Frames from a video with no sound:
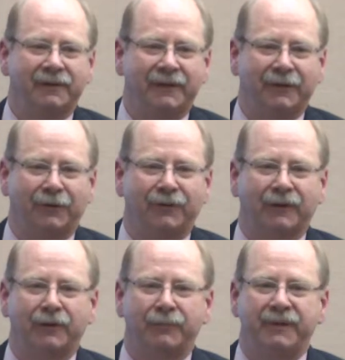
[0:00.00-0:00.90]

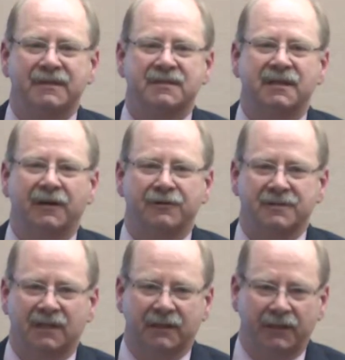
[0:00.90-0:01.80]
It could be
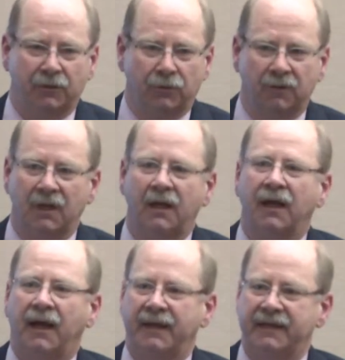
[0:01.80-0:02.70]
stairs that they don't
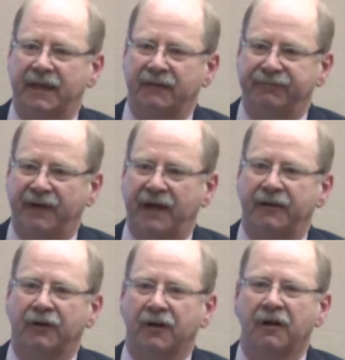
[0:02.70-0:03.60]

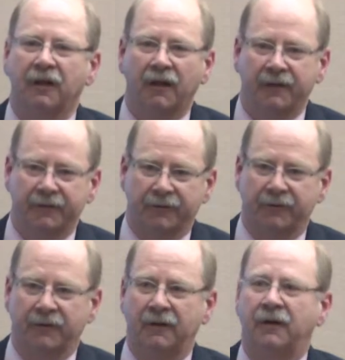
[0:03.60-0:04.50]
identify, or
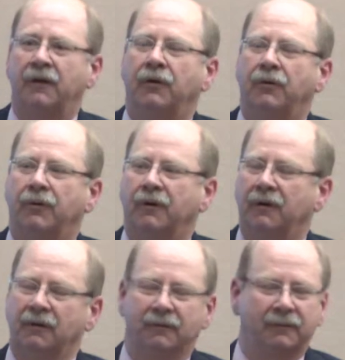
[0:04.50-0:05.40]
clutter,
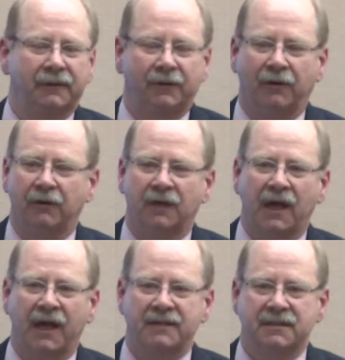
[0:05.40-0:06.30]
or all
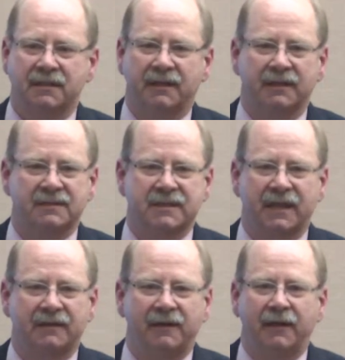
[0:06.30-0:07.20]
kinds of things
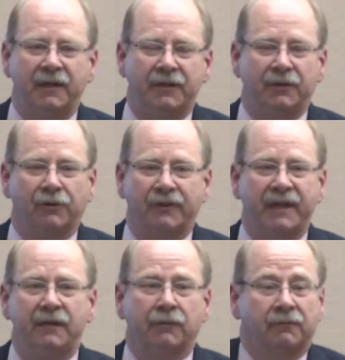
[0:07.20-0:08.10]
that
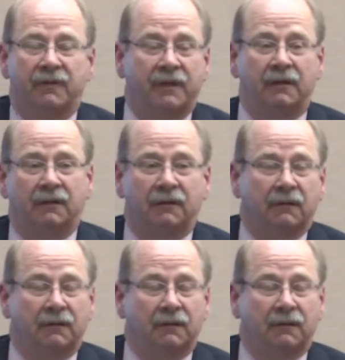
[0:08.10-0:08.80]
they don't think